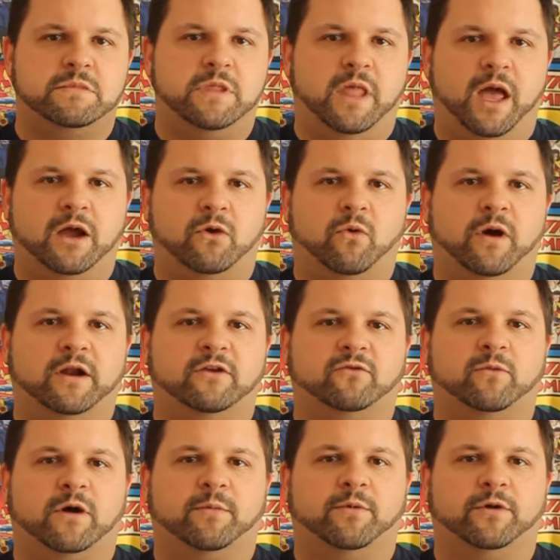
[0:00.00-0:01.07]
not quite
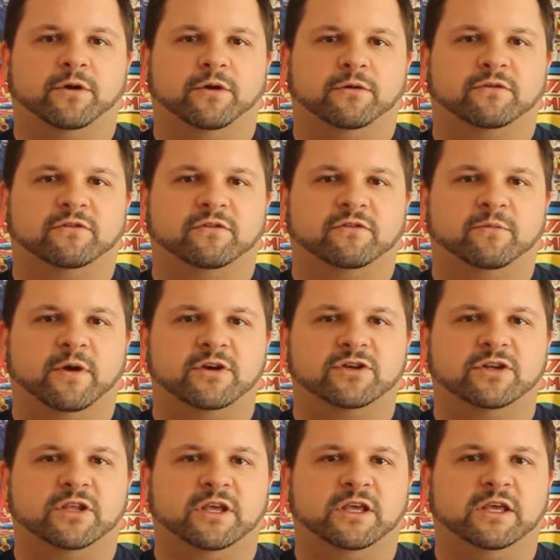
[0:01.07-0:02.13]
as well produced,
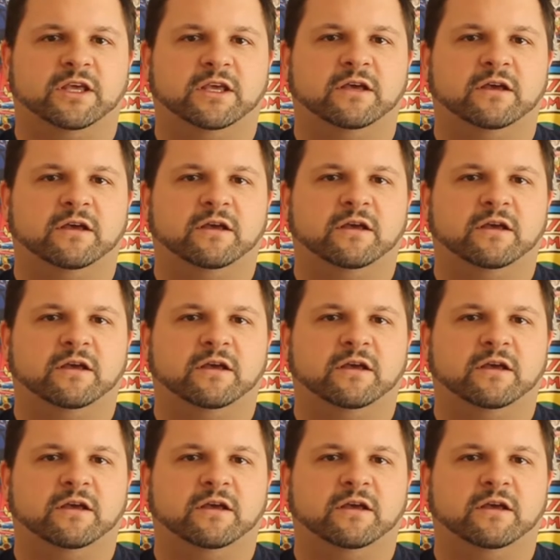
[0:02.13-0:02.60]
especially